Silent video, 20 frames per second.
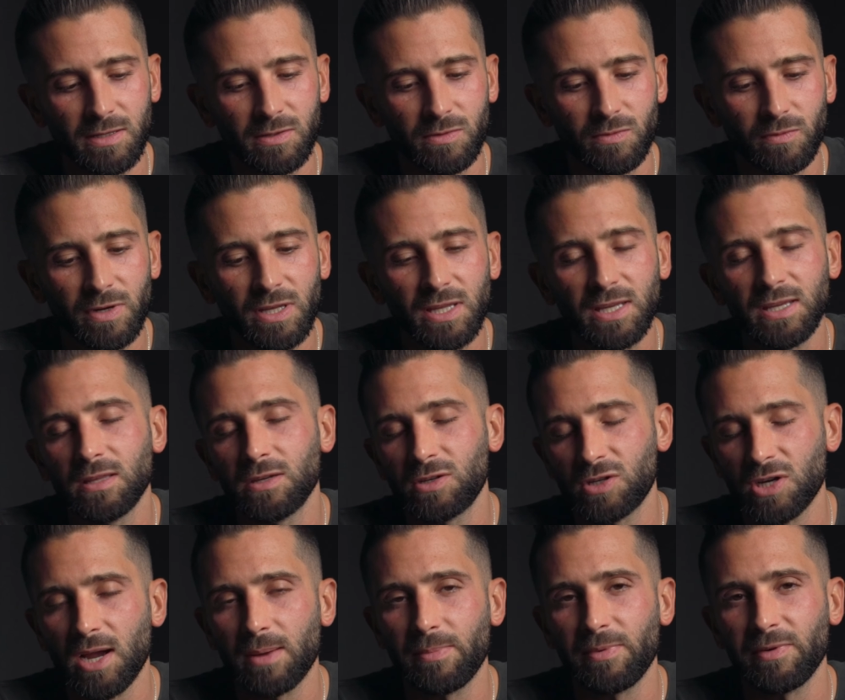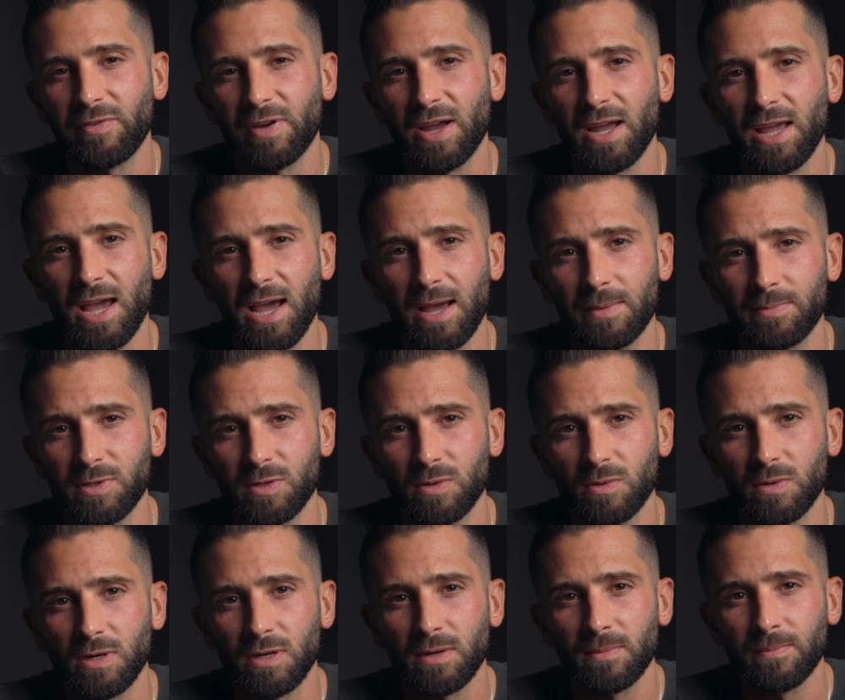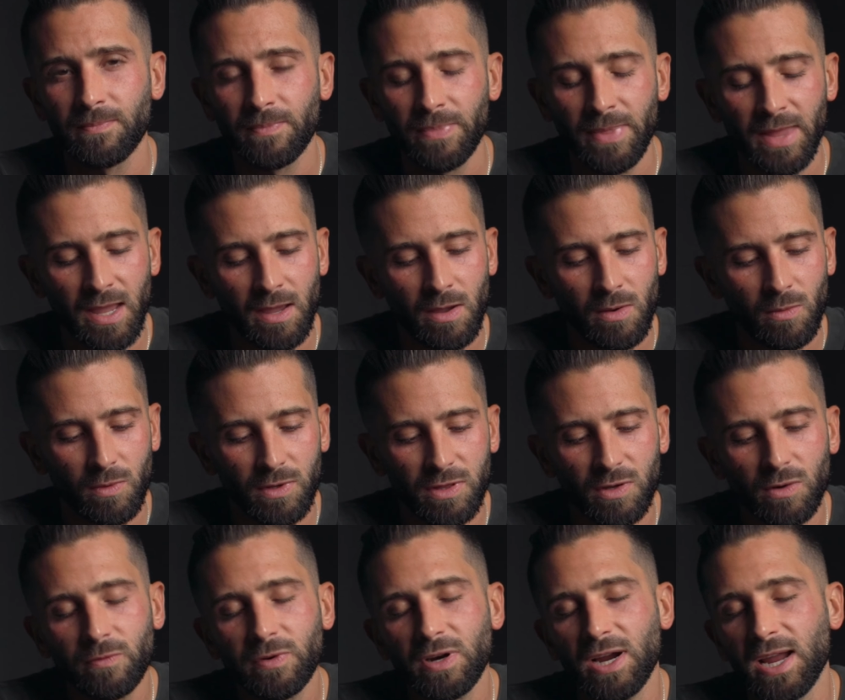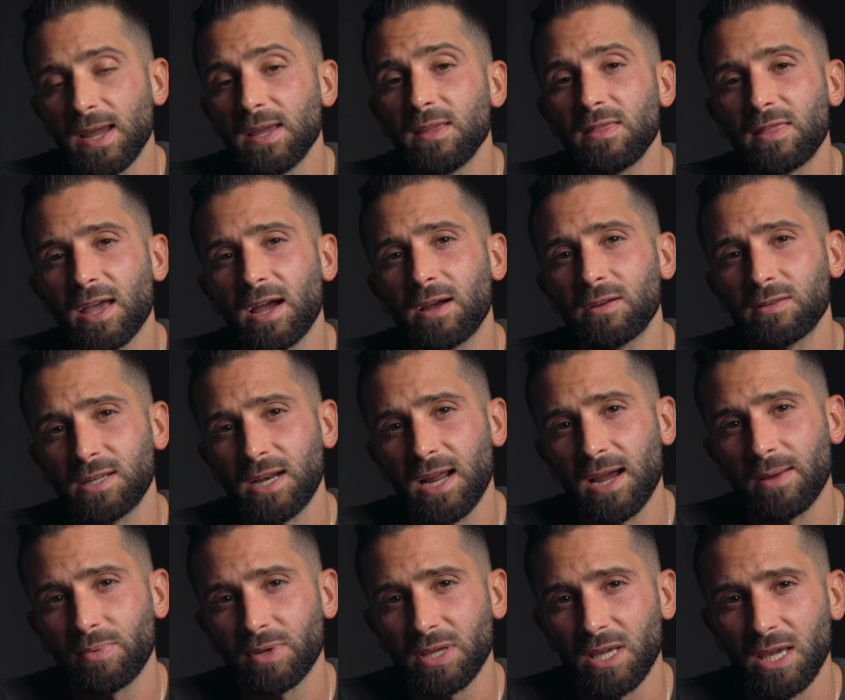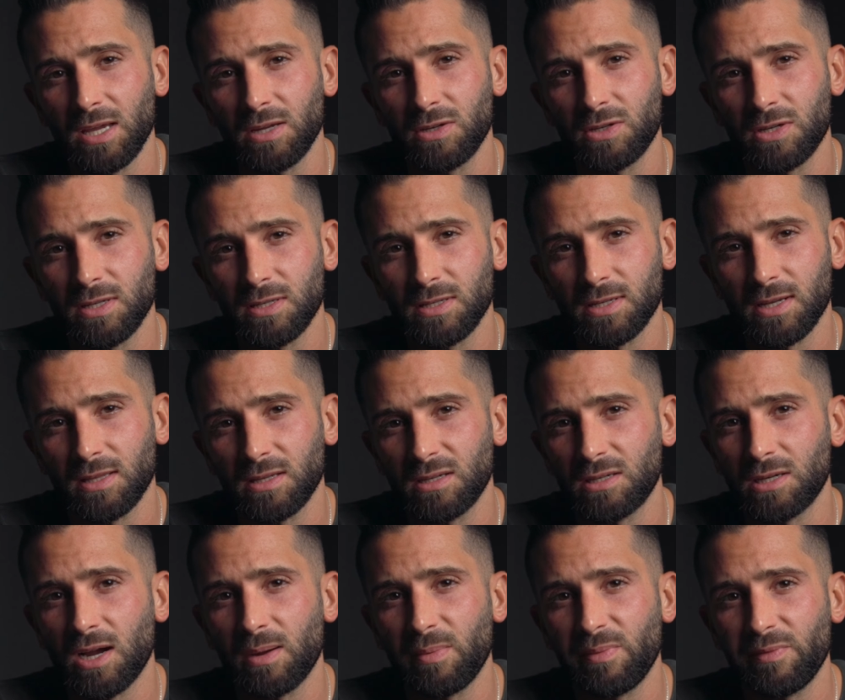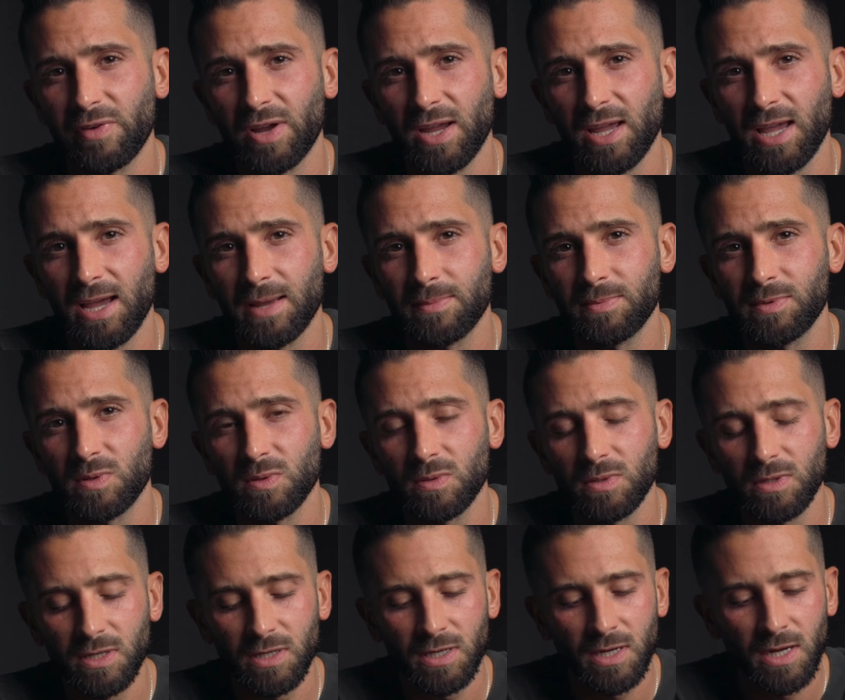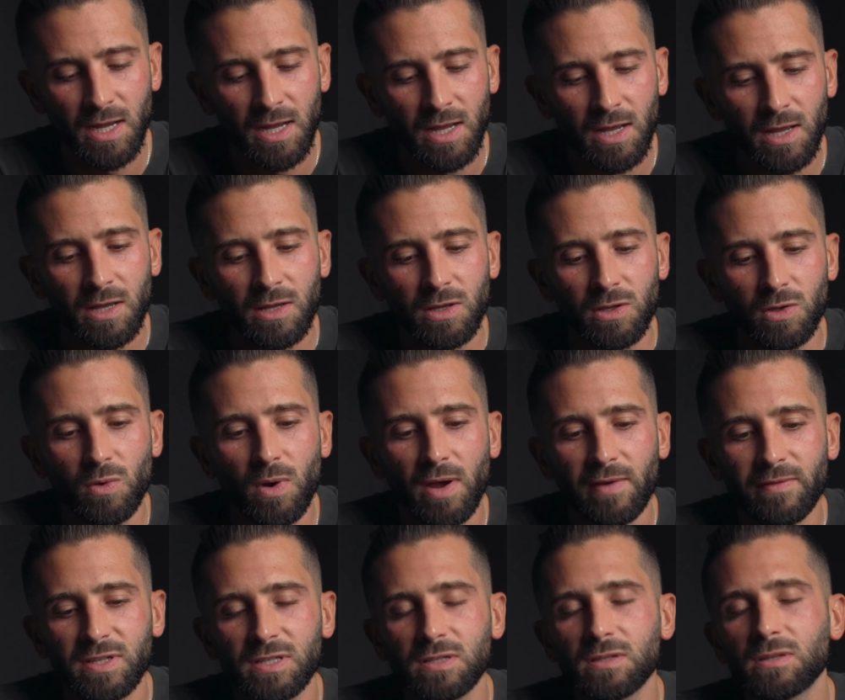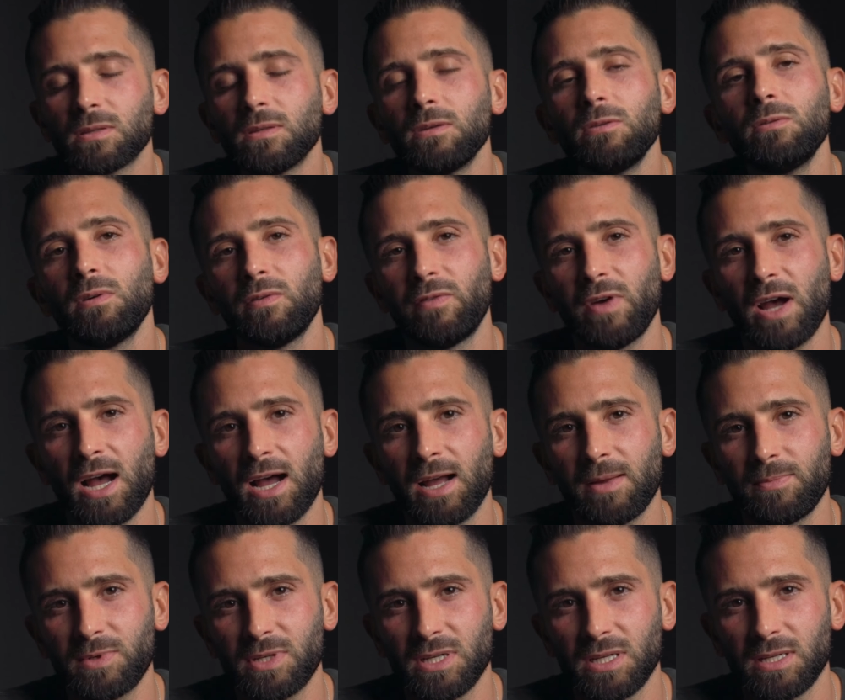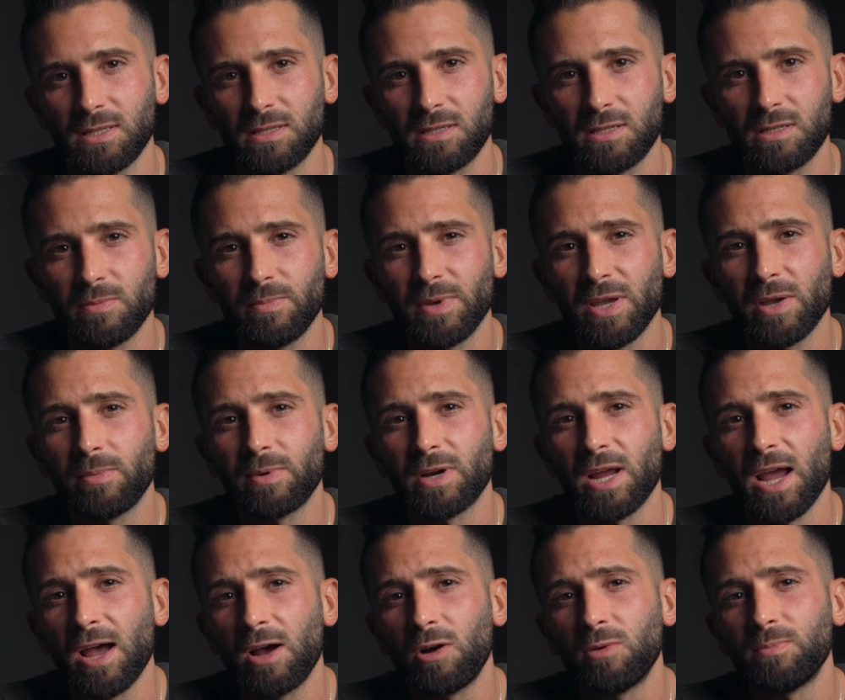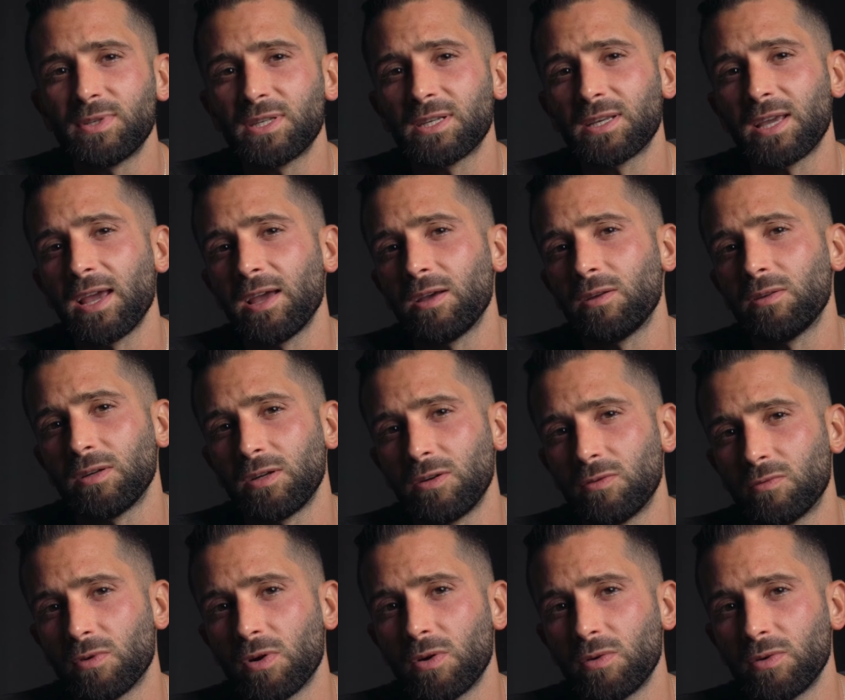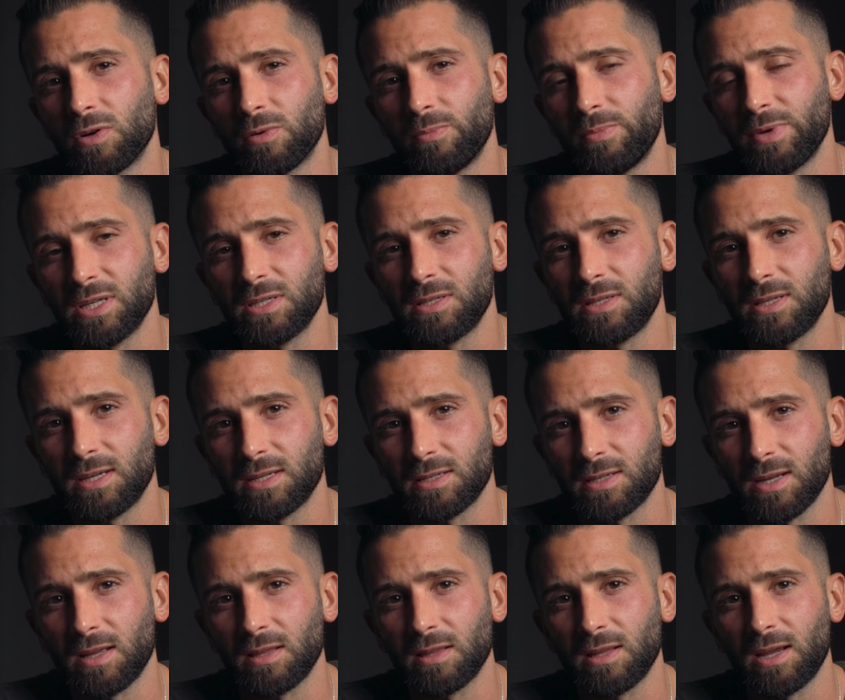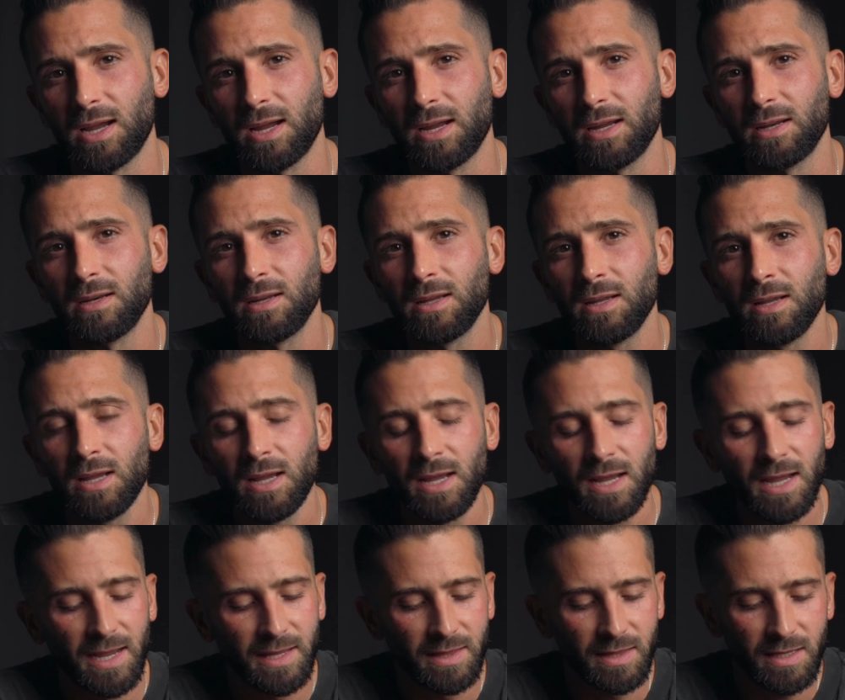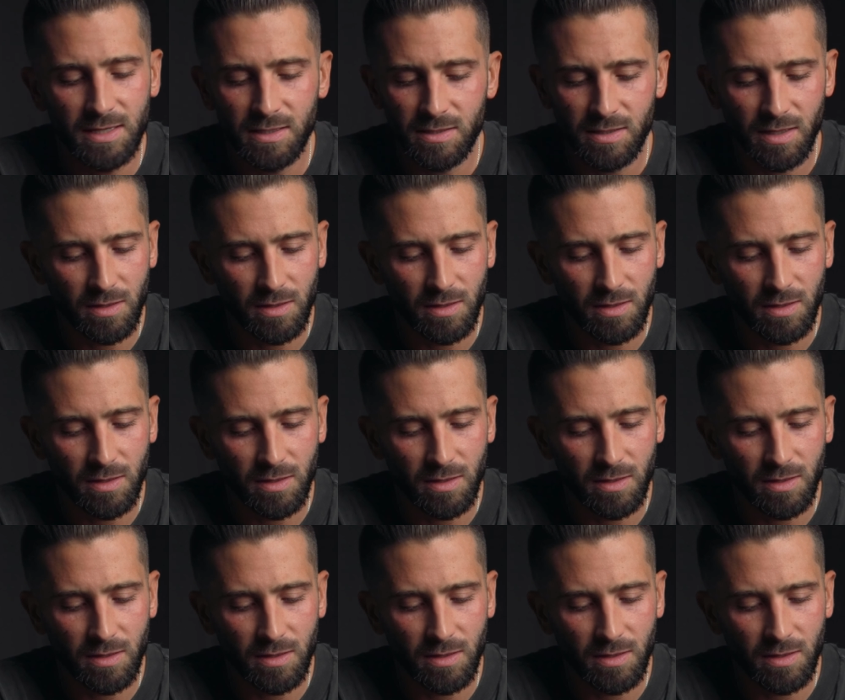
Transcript: is really the Shopify App Store. With over 8,000 applications on the Shopify App Store, you have a slew of options to be able to help scale and grow your business online. And these